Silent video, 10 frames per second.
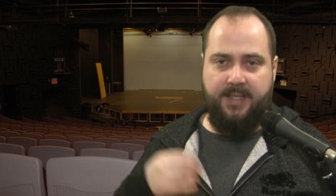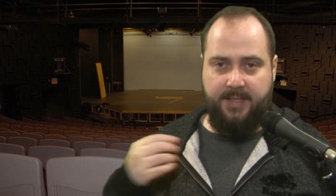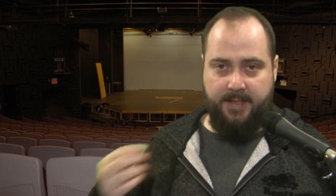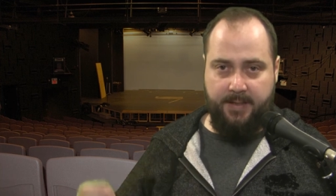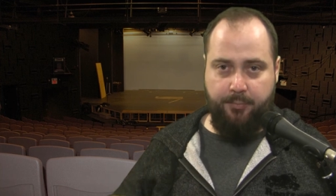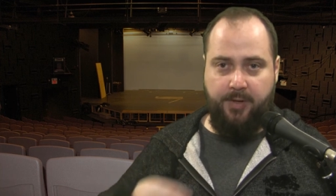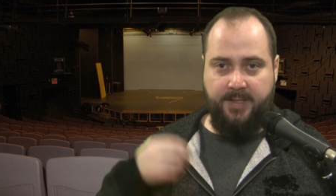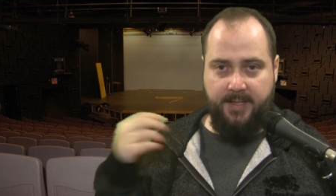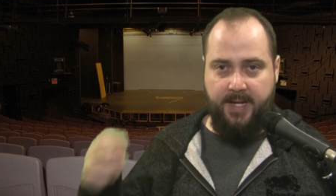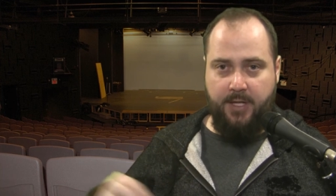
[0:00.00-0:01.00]
is this
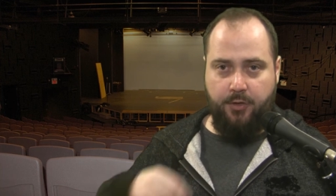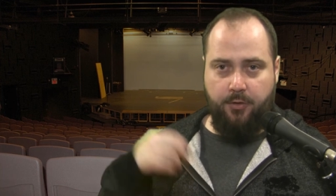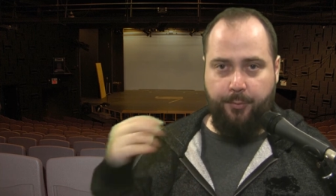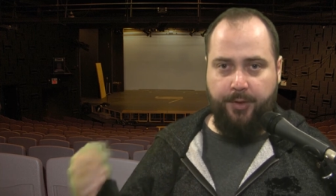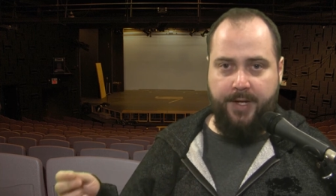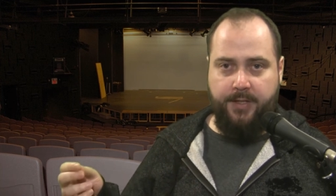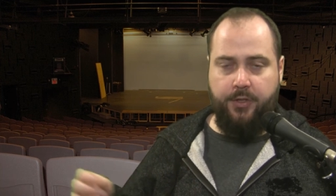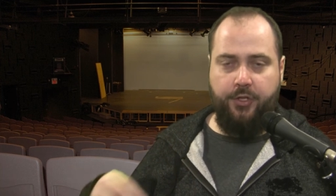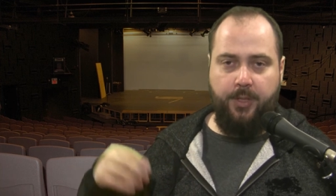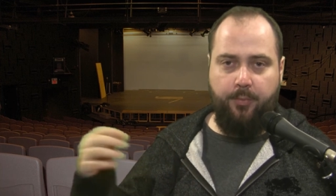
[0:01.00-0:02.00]
presentational
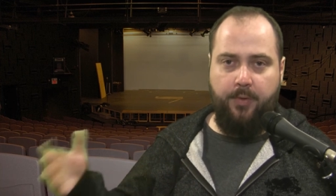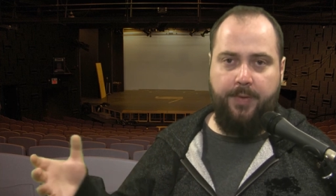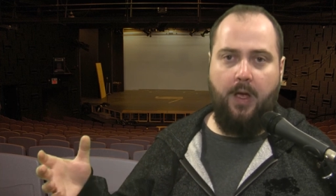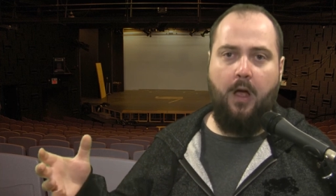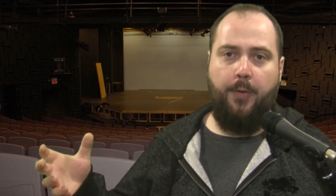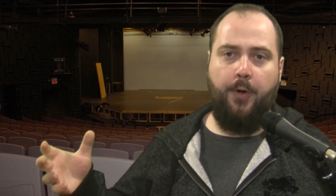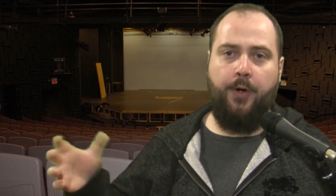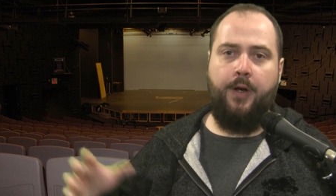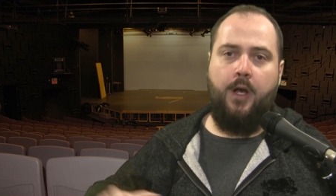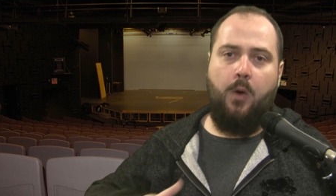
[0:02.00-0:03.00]
relationship with the
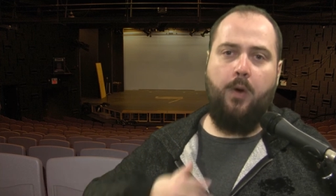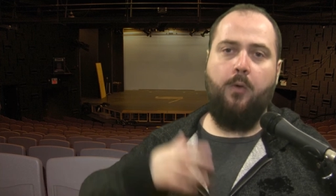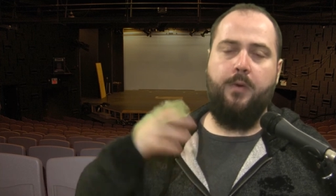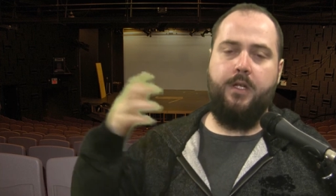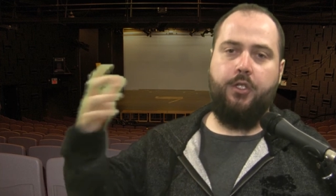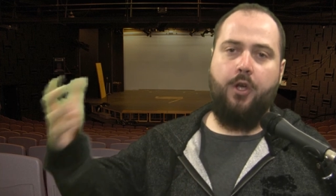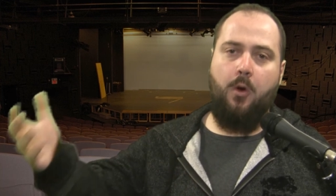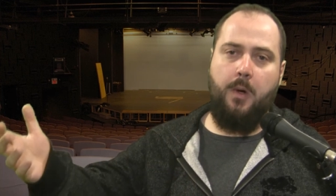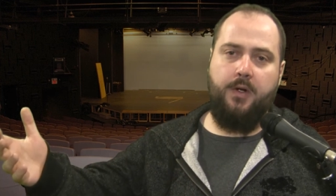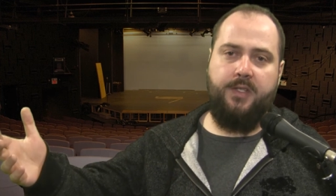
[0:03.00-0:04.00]
other, where we
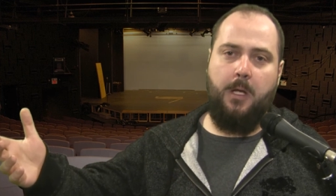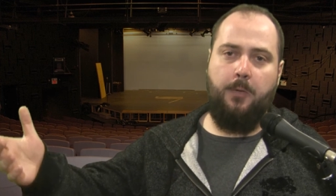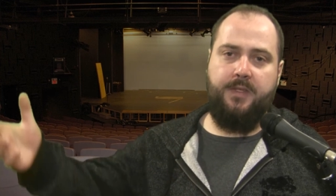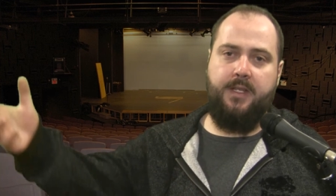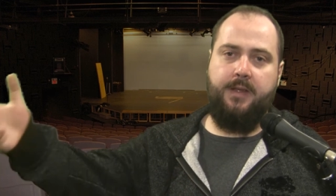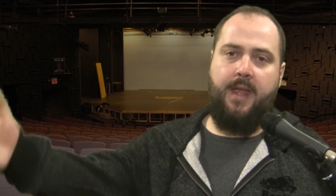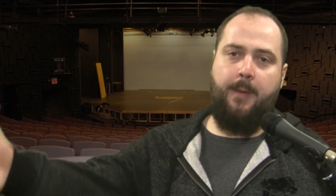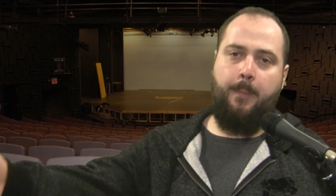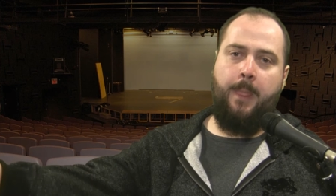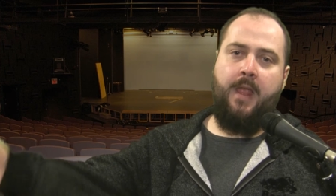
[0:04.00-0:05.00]
show ourselves to
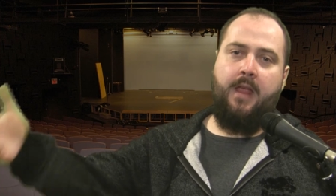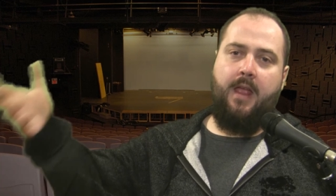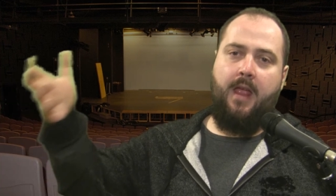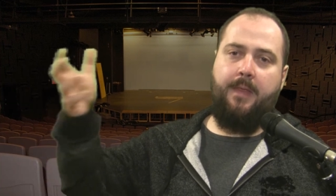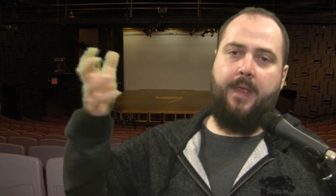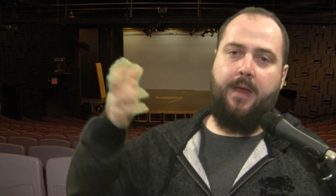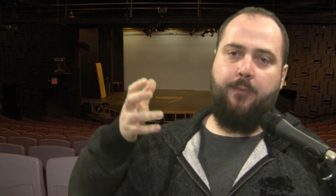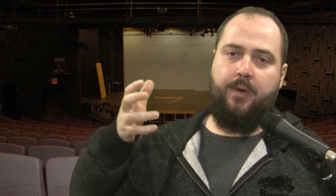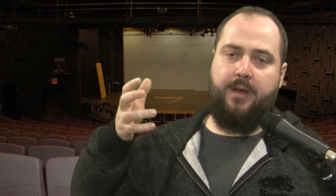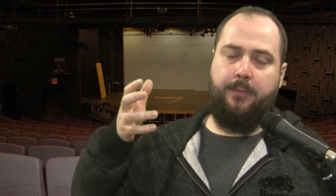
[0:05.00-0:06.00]
them and they
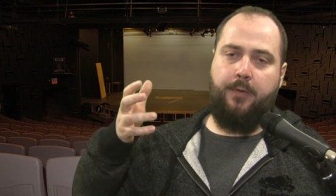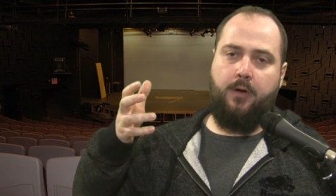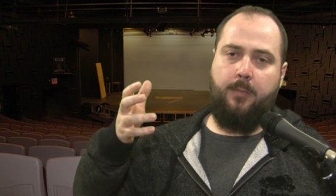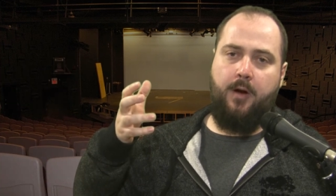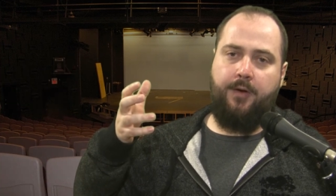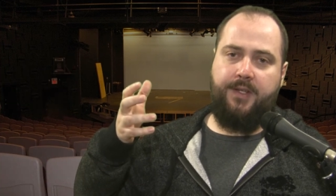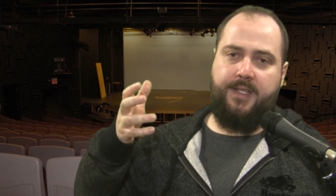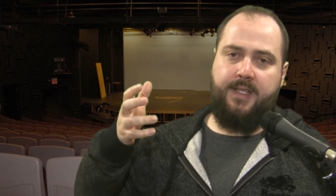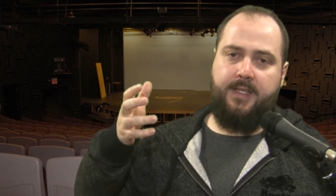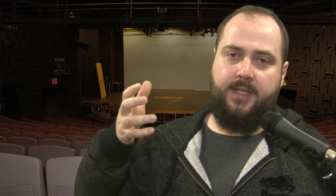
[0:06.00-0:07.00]
reaffirm our
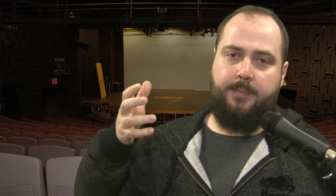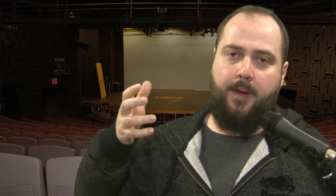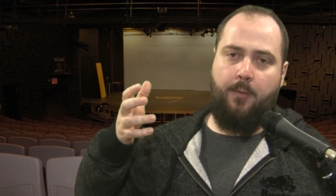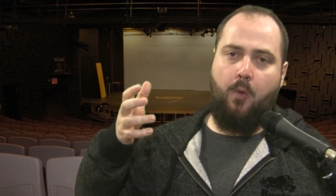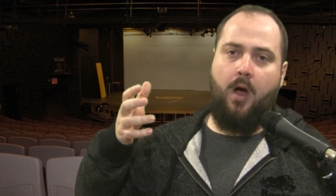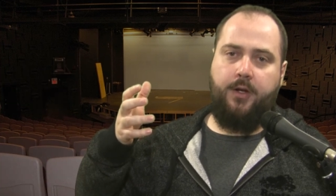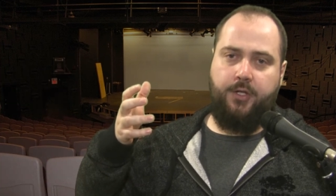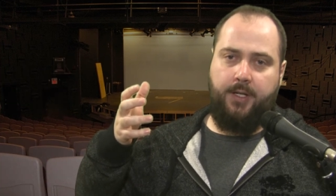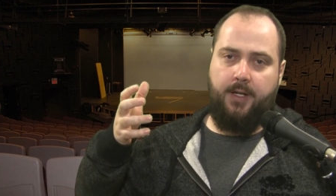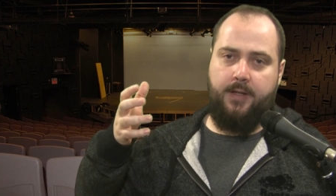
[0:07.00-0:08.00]
existence by
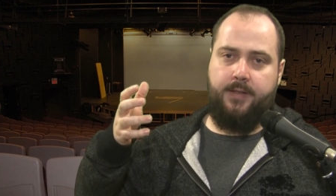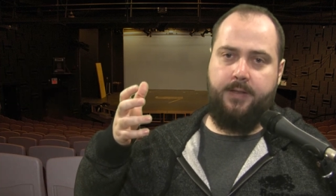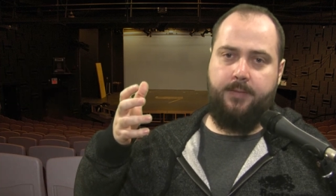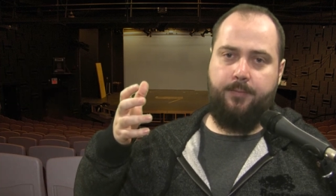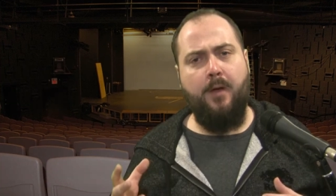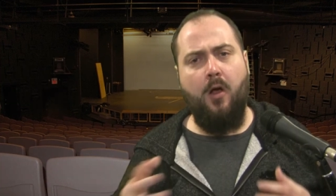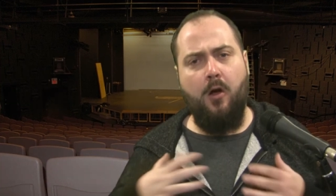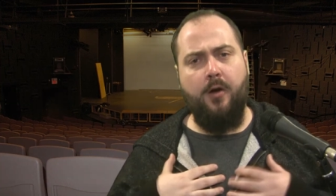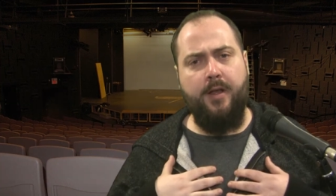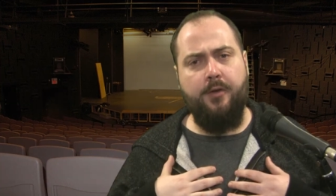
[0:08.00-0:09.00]
watching us.
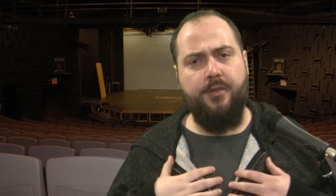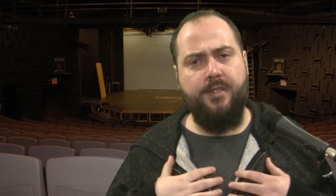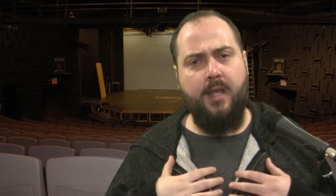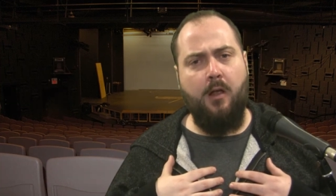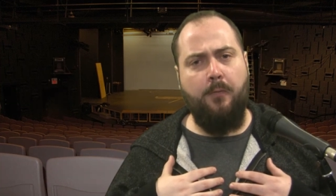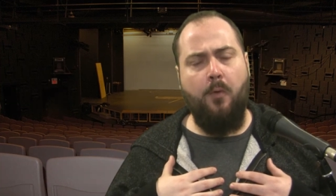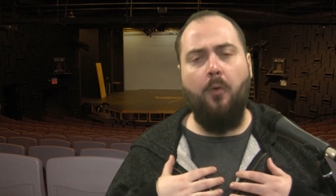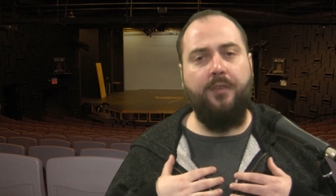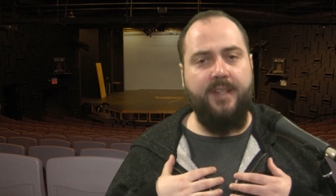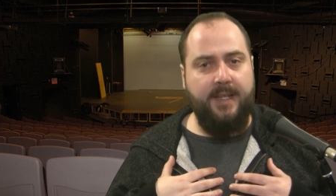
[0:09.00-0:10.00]
Our inner self
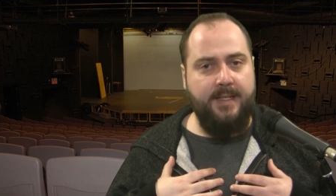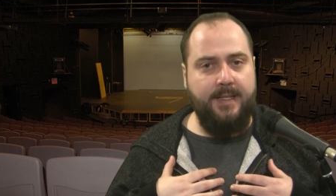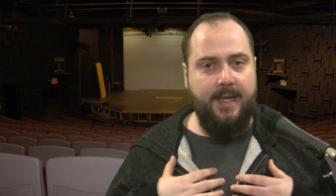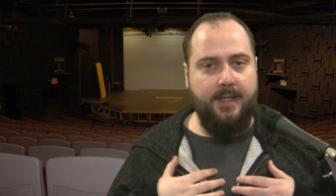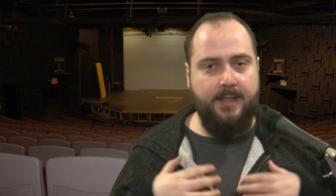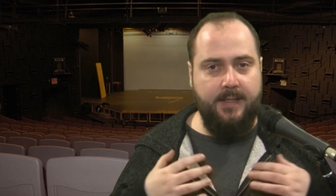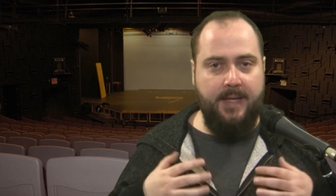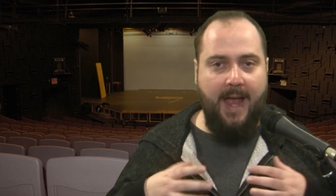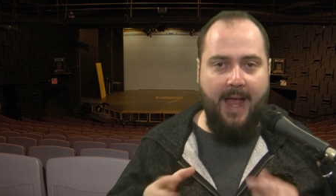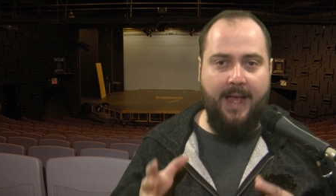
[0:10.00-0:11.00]
only exists
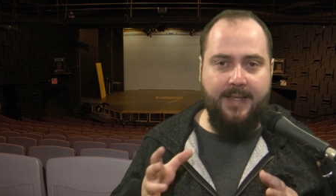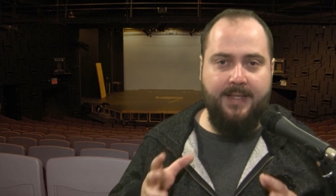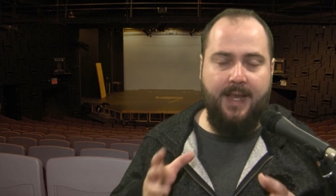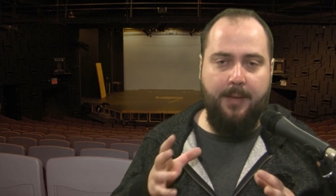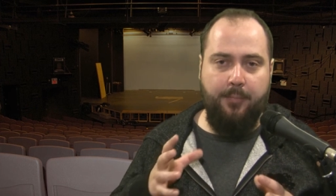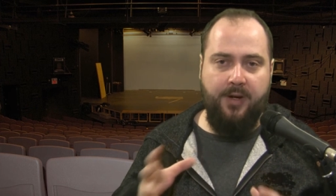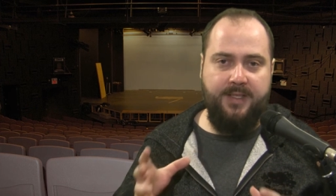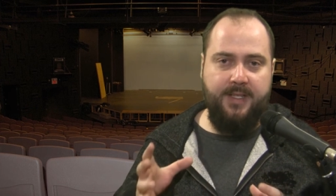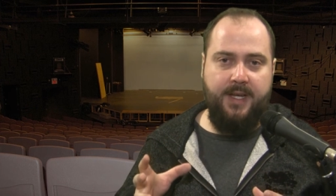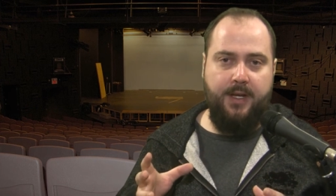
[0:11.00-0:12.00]
as a
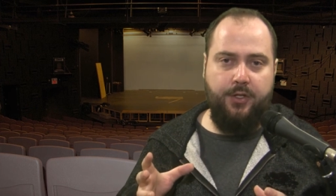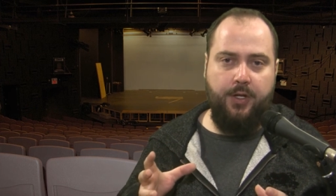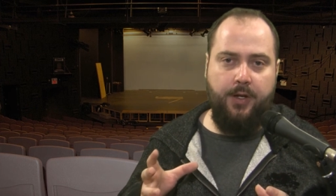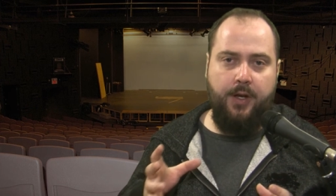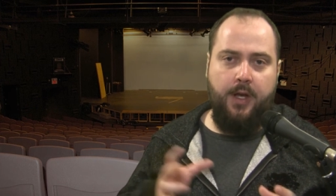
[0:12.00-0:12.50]
presentation